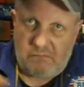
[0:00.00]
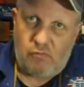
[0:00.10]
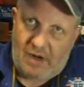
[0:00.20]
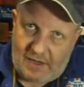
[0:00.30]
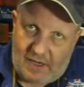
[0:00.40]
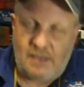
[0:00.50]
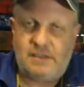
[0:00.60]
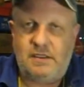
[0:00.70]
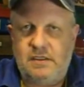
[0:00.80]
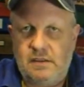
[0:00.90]

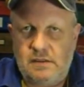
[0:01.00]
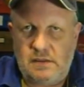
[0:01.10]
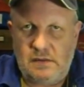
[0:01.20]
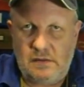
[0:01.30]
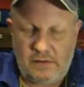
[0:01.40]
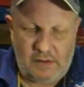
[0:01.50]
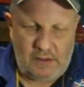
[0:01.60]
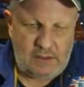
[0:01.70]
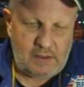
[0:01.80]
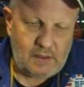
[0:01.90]
relegated to the